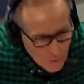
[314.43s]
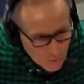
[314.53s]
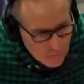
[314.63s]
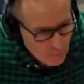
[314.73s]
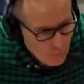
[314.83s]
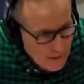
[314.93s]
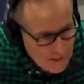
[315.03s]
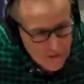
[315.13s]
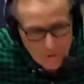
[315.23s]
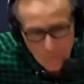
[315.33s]
We've been
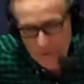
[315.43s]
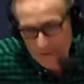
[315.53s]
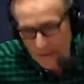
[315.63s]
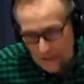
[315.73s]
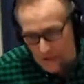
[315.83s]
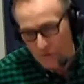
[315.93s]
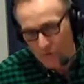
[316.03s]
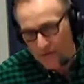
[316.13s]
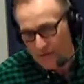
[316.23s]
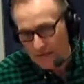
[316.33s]
watching with
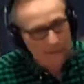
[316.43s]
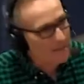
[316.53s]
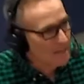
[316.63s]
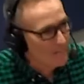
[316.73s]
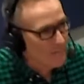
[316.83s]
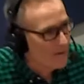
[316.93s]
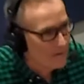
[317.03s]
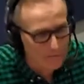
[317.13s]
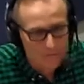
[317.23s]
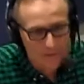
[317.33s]
intrigue the, the
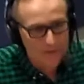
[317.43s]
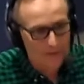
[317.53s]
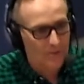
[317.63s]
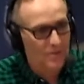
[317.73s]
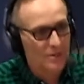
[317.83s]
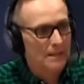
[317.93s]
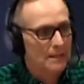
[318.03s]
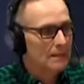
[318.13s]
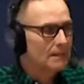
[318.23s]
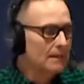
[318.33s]
American political scene
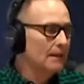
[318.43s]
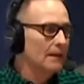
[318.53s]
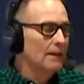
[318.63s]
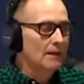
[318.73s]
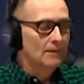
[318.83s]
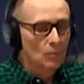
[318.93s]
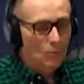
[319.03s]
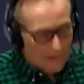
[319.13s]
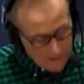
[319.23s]
and uh, the White